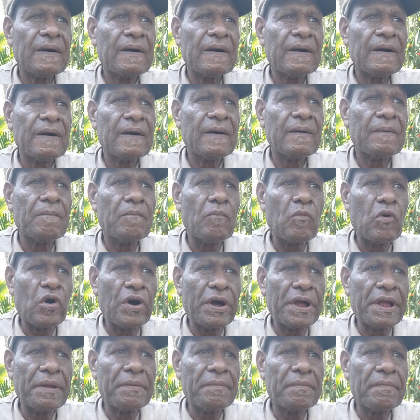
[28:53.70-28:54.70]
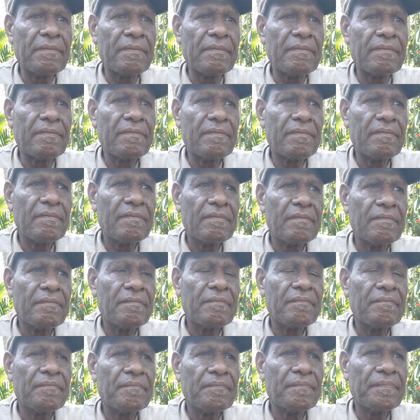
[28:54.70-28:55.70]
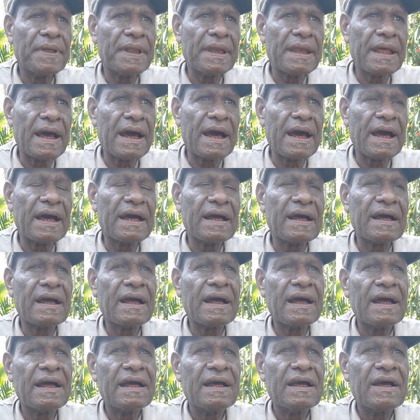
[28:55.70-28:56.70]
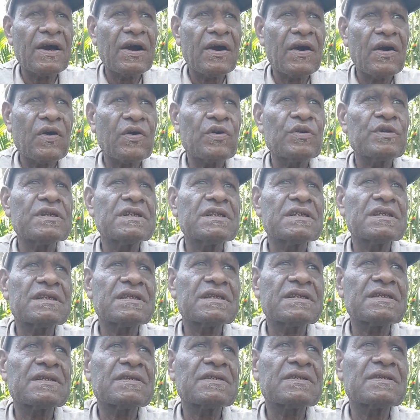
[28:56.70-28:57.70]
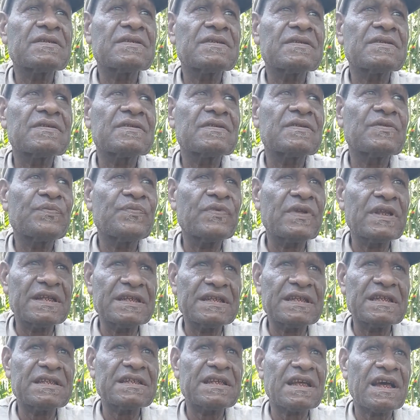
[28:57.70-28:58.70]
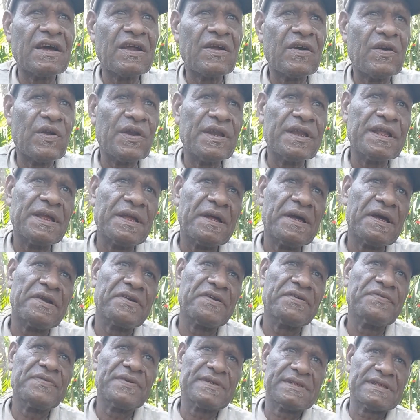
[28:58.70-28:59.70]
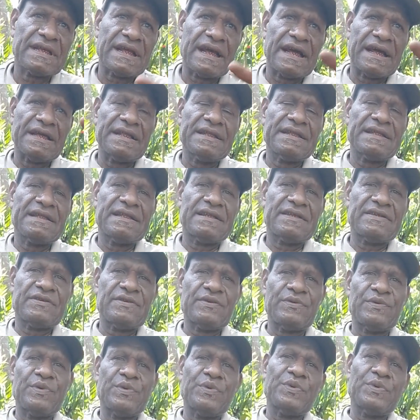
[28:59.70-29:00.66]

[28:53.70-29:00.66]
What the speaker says: Moim, Pinang. All these villages are on the riverside, so we will